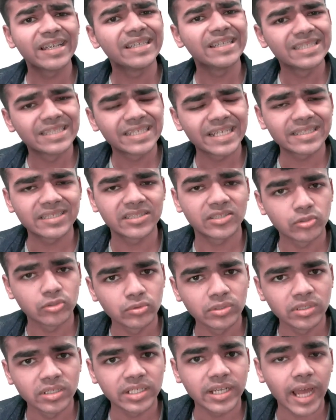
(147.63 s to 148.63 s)
insects
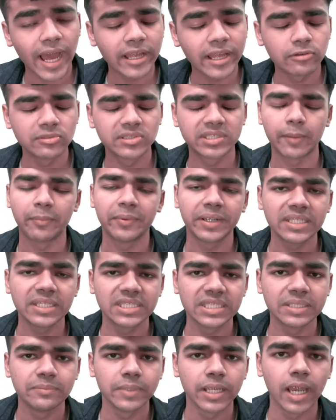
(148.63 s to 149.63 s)
soon die of
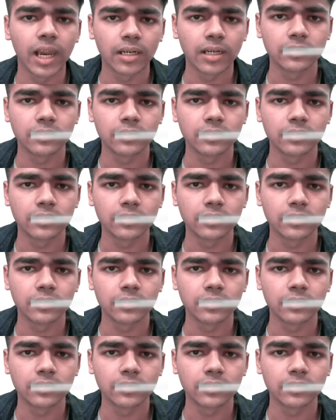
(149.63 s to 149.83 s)
septicemia.